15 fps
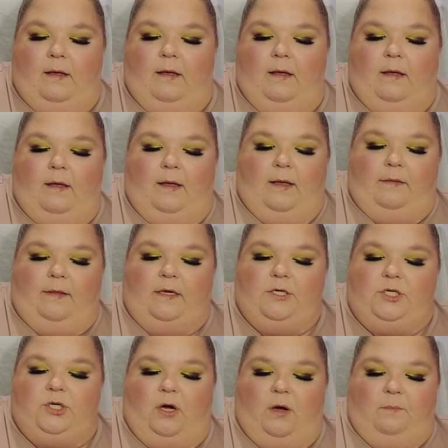in that
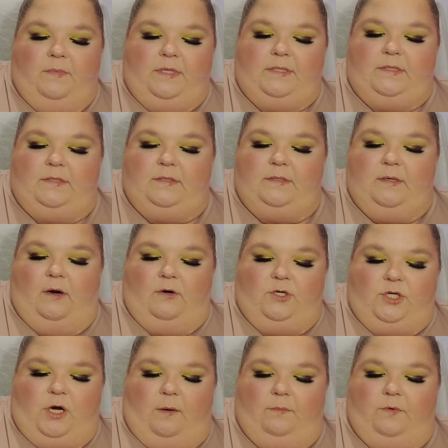Shop
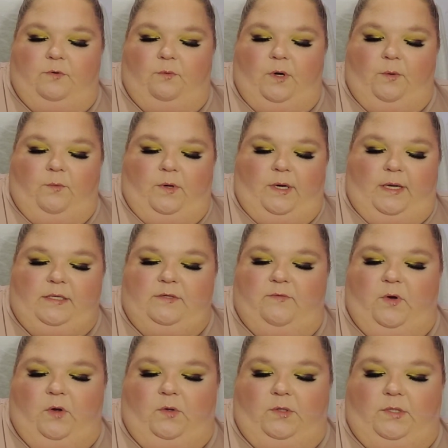21 Days of
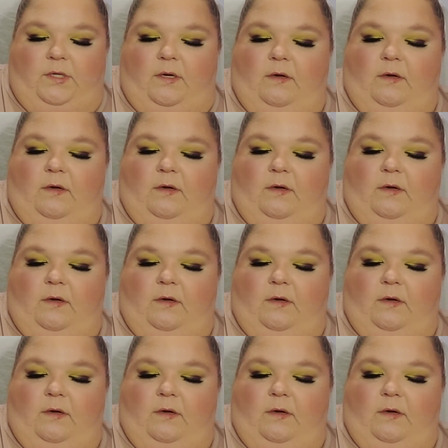Ulta.